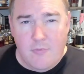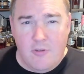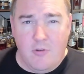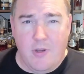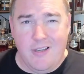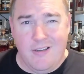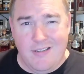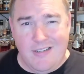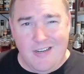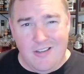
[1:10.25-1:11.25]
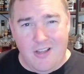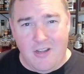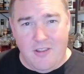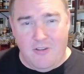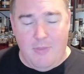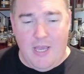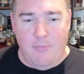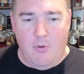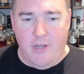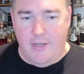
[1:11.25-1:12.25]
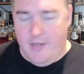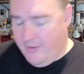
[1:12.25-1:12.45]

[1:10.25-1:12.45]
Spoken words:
go ahead and glug this bad boy in here.